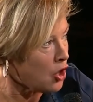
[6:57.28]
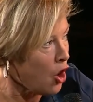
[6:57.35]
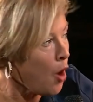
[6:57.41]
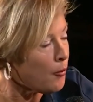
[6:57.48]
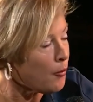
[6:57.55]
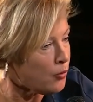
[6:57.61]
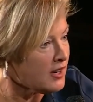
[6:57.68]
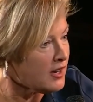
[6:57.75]
to
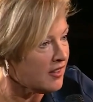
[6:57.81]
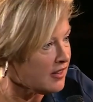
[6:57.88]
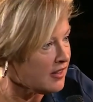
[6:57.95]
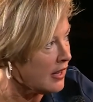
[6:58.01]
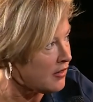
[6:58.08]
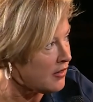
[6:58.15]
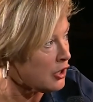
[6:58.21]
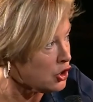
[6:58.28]

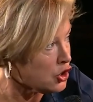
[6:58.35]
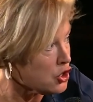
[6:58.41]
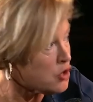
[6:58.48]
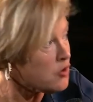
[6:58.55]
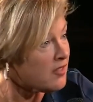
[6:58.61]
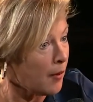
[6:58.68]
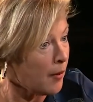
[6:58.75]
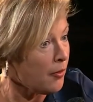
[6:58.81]
COP26 and
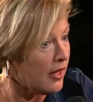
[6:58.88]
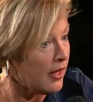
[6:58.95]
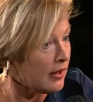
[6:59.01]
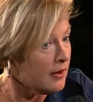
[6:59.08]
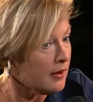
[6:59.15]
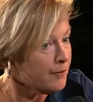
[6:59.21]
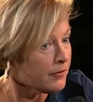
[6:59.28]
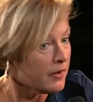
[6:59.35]
do
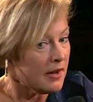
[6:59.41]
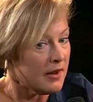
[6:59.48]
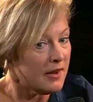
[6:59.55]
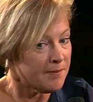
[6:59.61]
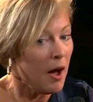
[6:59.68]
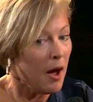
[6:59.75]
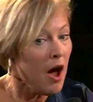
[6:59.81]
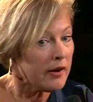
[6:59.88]
something
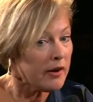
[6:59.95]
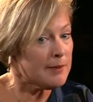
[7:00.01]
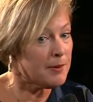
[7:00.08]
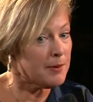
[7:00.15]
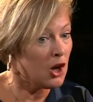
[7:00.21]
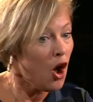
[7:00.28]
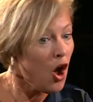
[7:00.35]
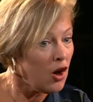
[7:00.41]
is partly
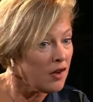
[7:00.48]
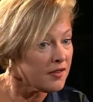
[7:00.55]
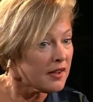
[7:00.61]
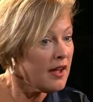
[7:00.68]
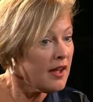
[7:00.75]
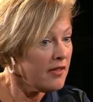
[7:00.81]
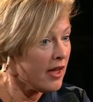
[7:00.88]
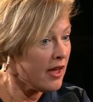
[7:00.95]
because
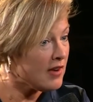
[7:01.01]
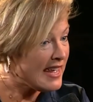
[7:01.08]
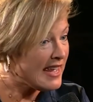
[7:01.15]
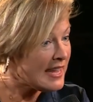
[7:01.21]
there